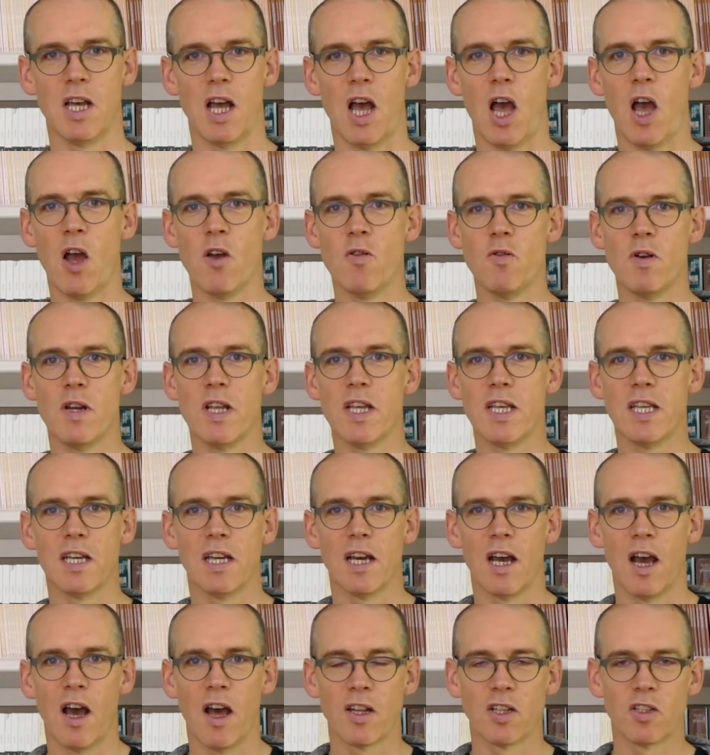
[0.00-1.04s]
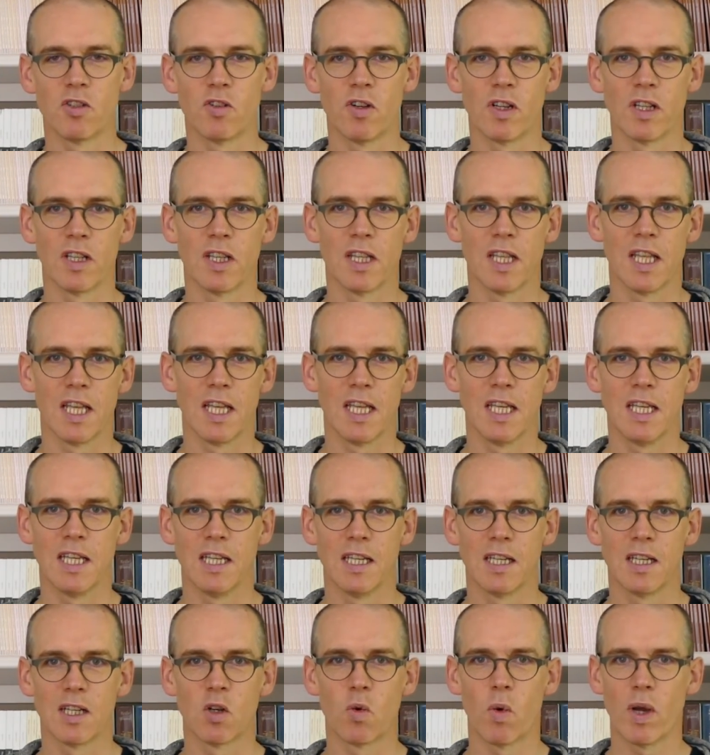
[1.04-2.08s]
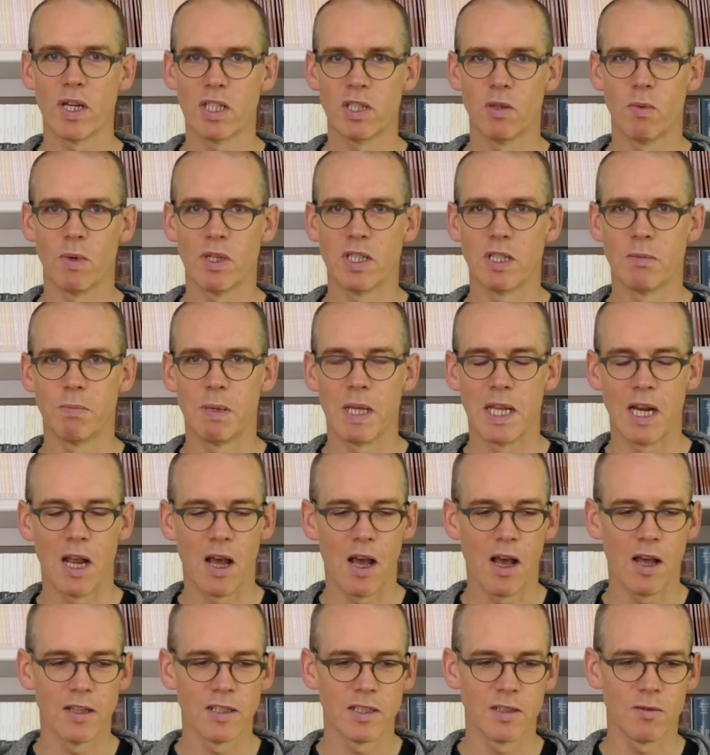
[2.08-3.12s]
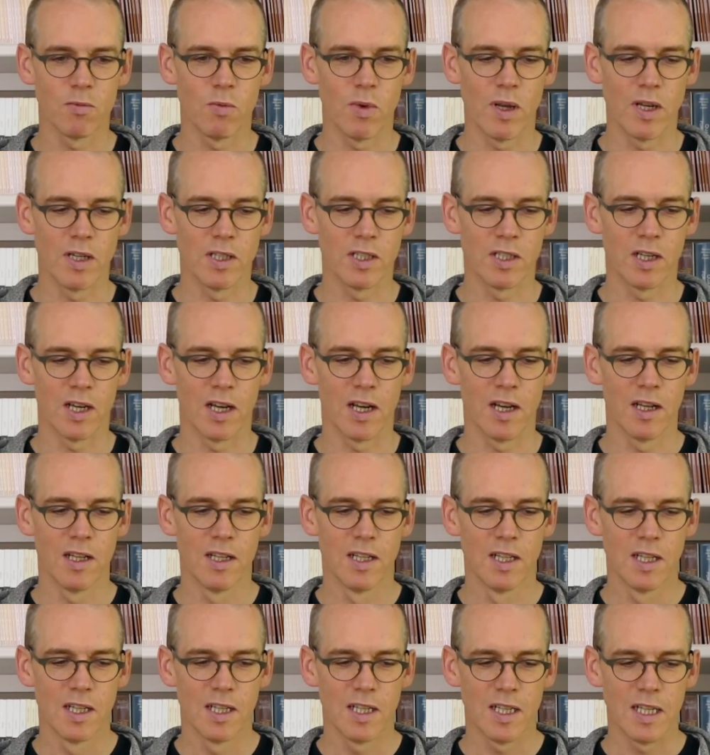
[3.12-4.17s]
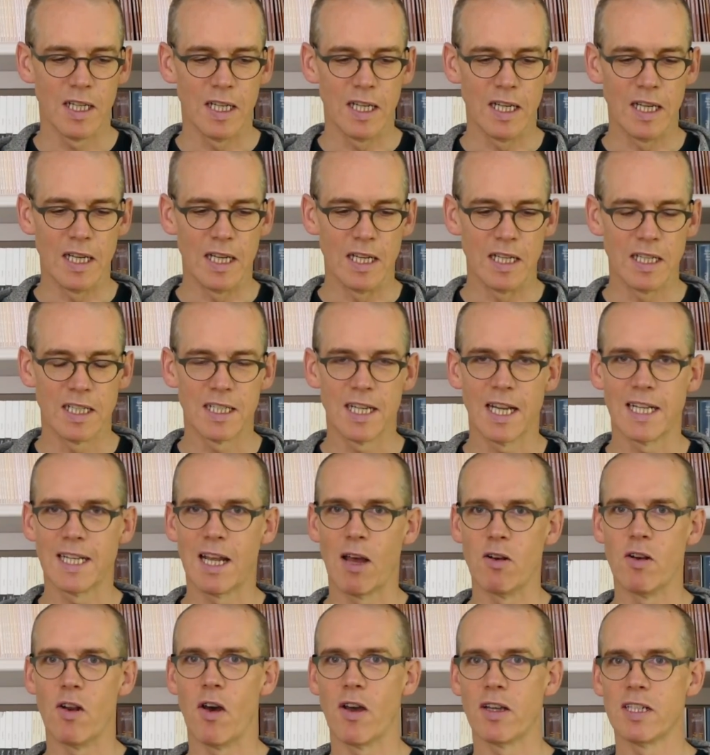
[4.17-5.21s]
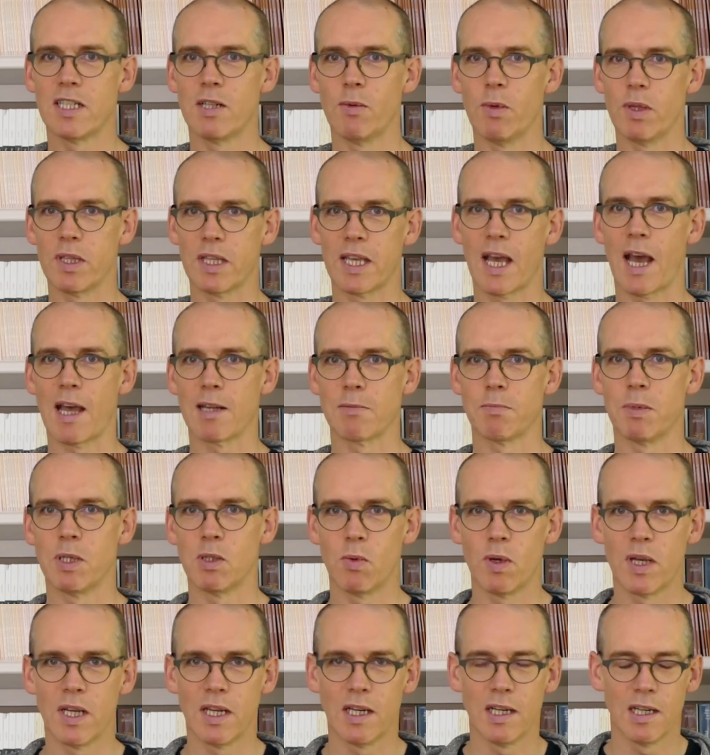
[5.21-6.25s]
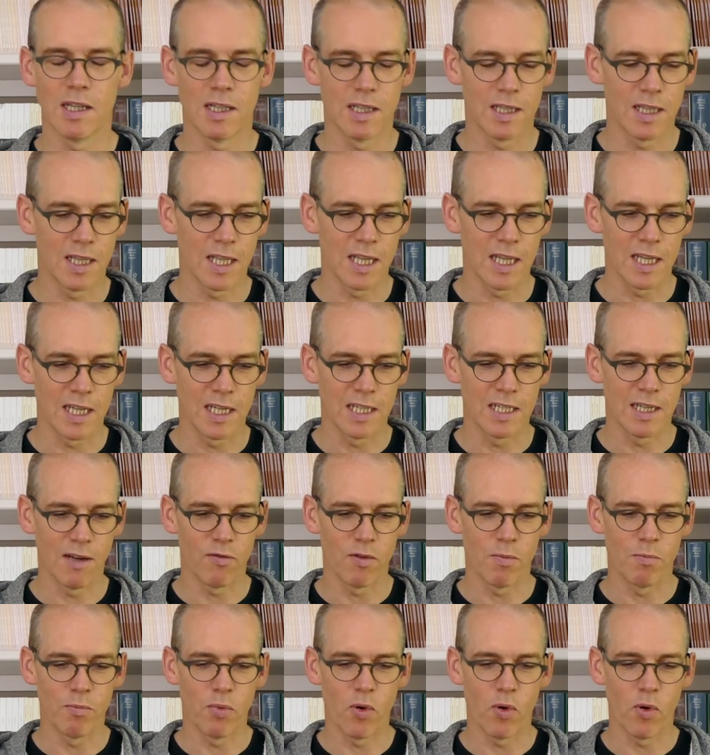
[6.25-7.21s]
only answering the question which has been asked, which are set out nicely with gaps between the different